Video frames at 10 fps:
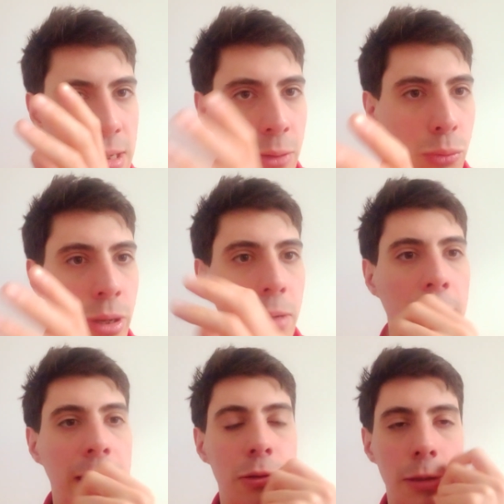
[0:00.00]

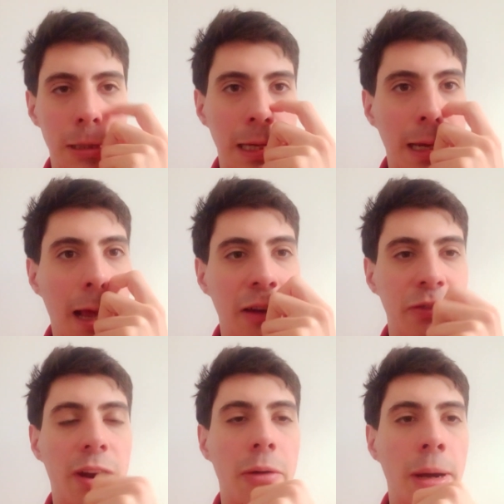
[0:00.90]
incredibly interesting and
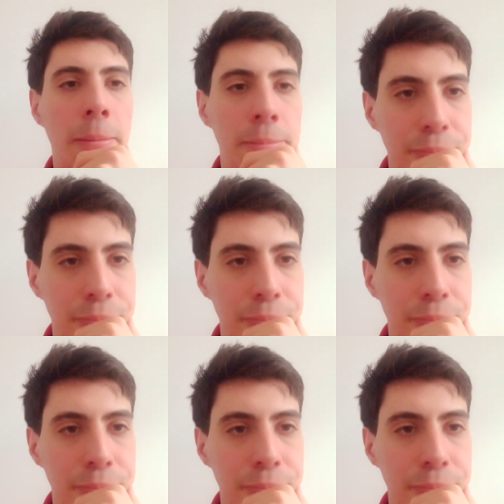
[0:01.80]
thorough.